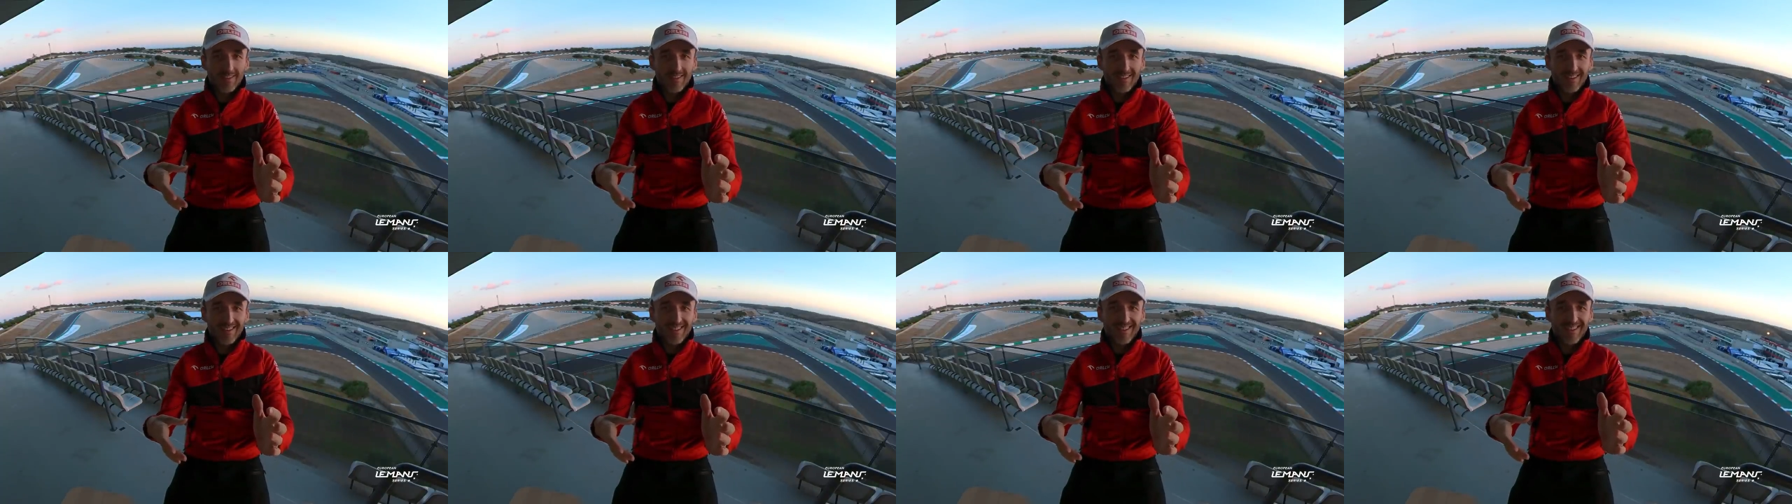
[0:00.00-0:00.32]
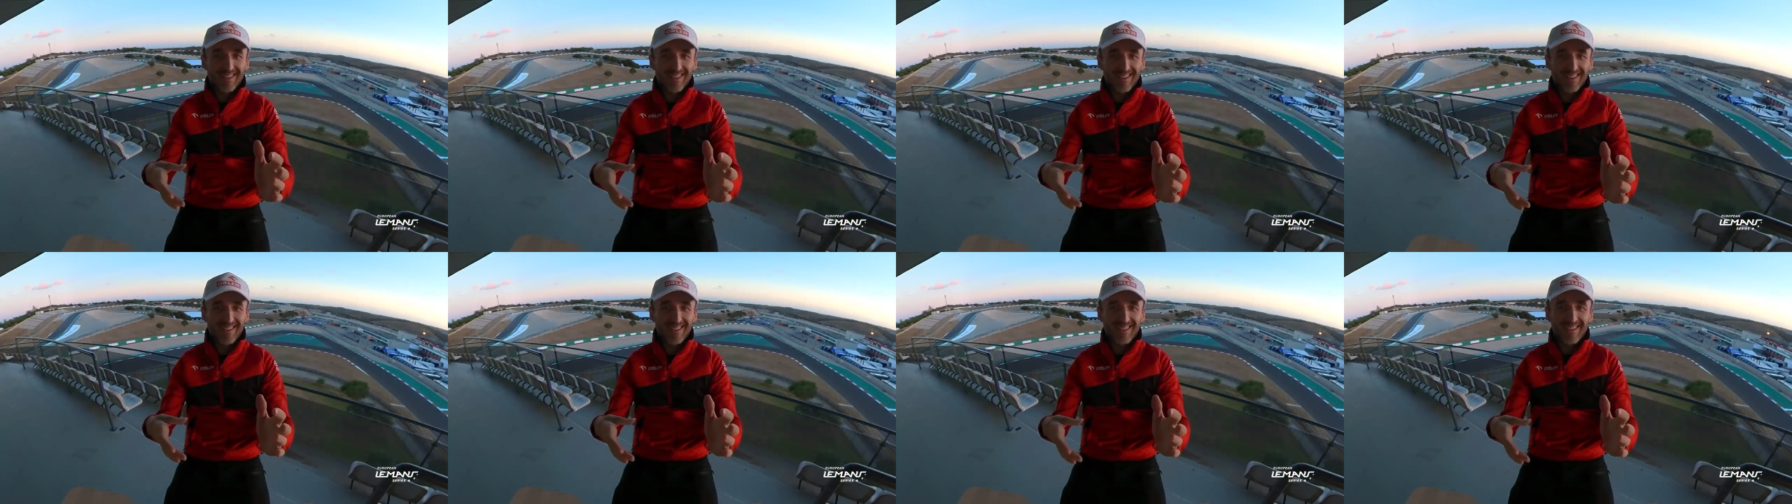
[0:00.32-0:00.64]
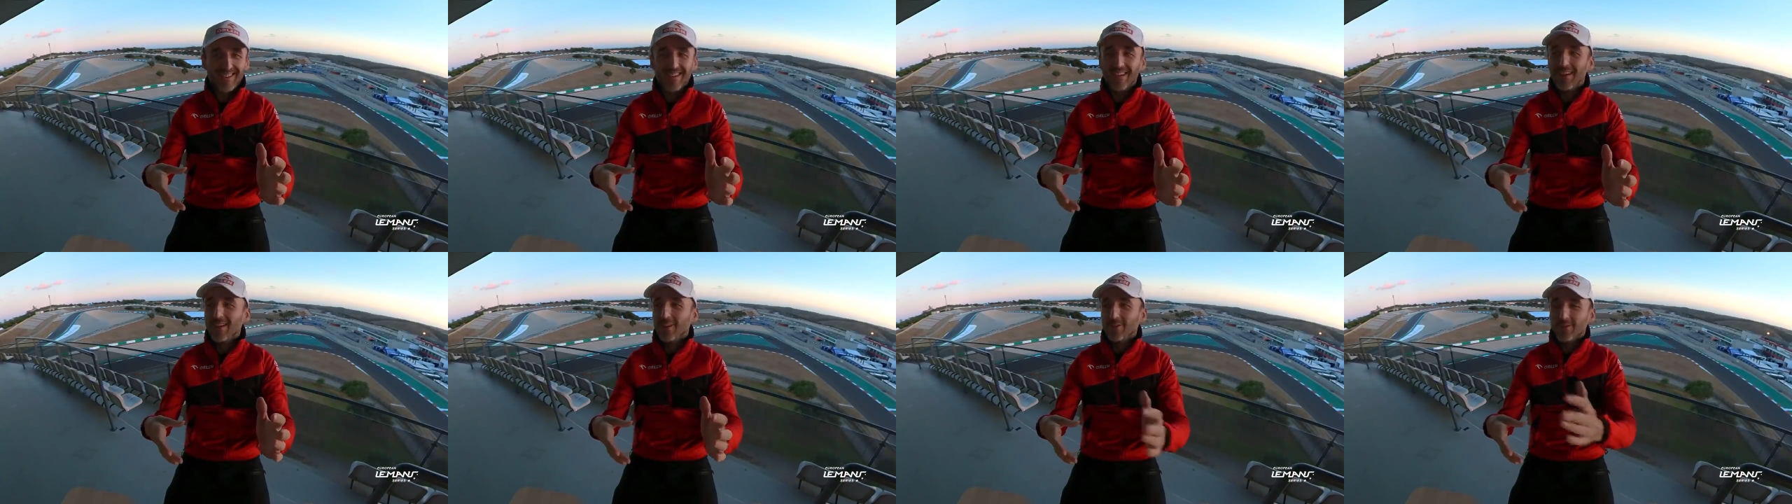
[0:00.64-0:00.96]

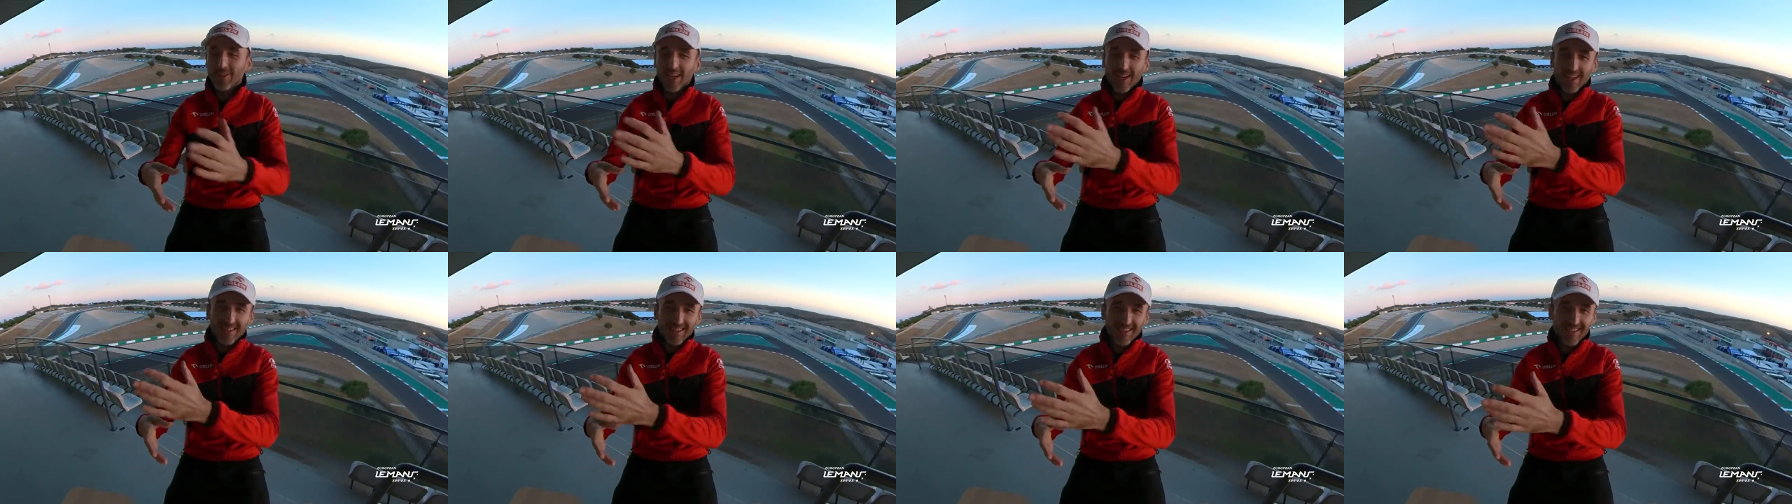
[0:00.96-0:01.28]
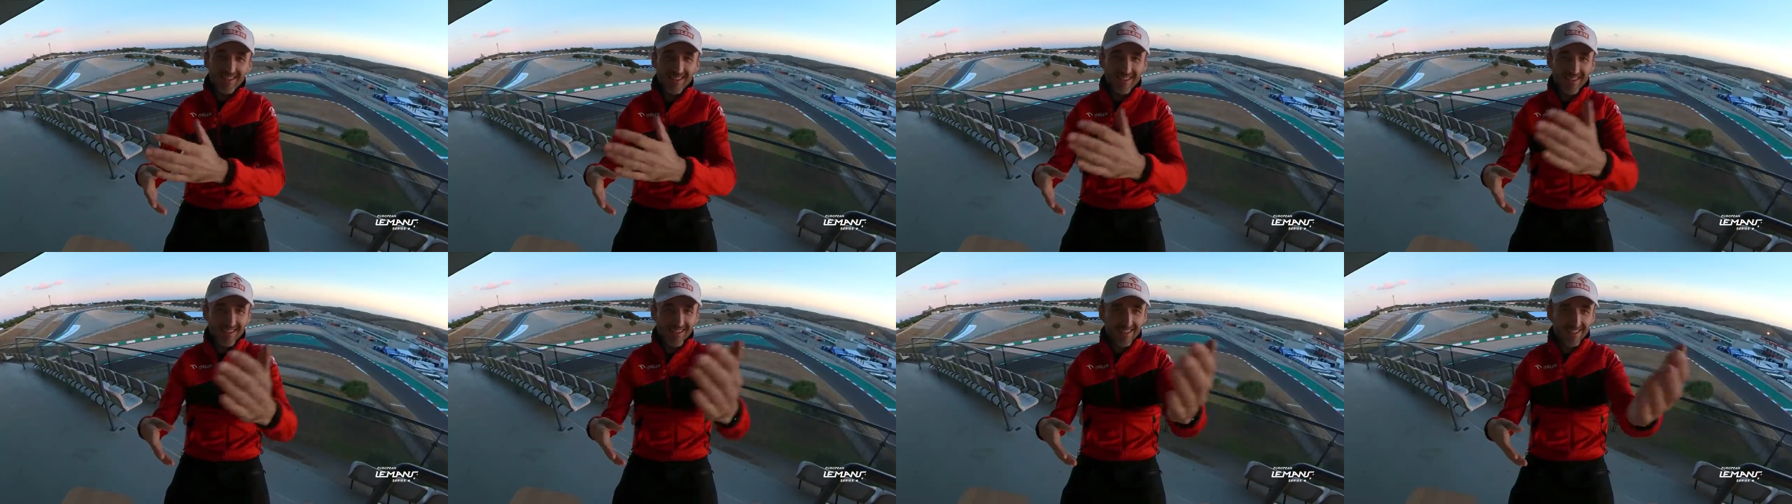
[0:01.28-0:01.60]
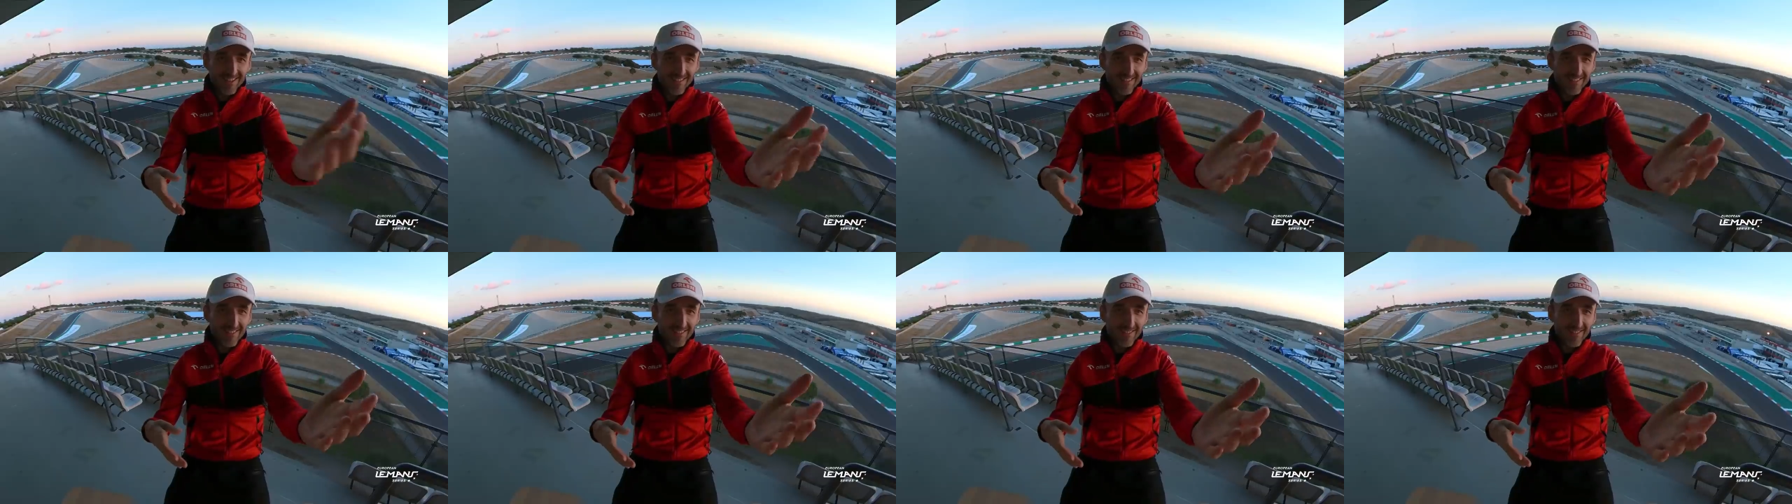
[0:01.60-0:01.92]
China,
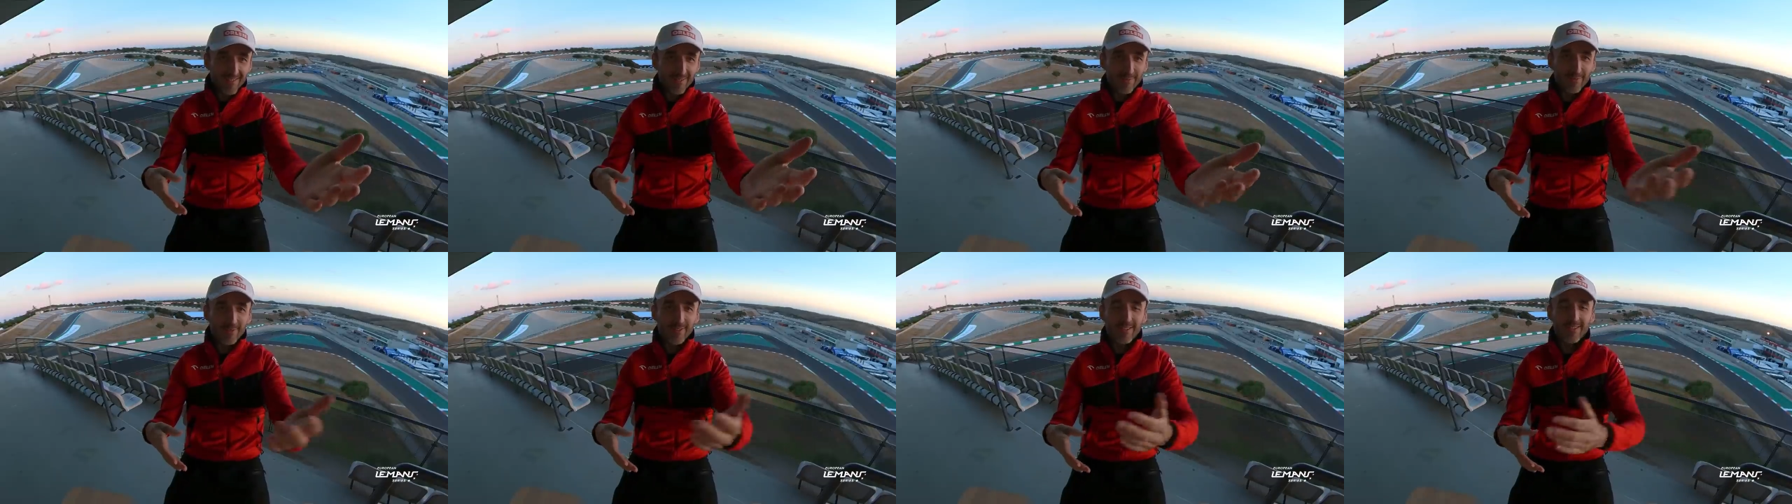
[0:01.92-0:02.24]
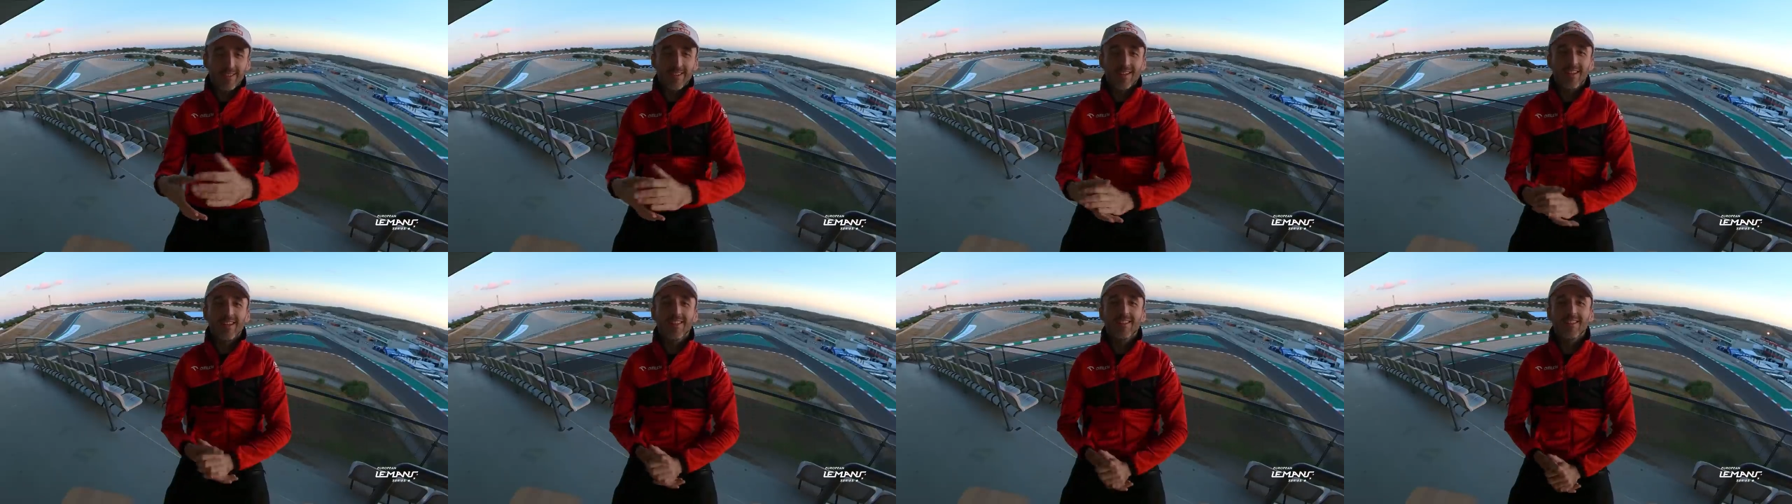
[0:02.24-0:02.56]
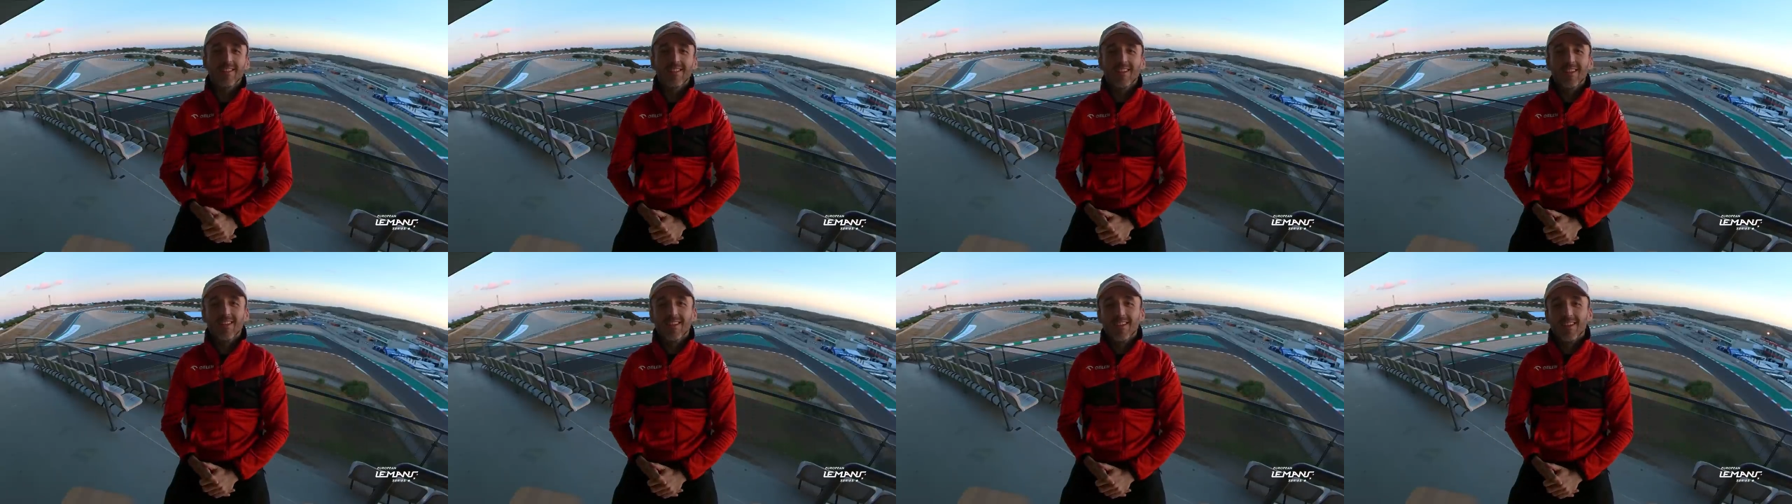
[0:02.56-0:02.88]
and Switzerland.
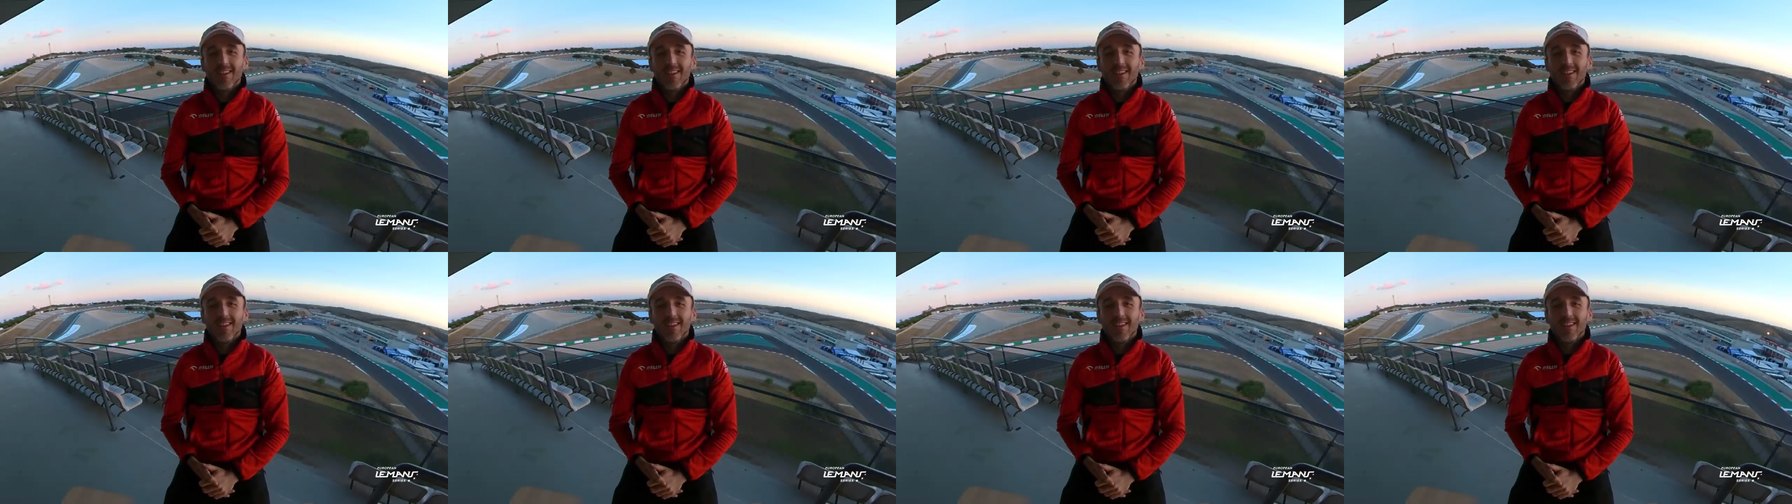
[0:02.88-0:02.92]
Switzerland.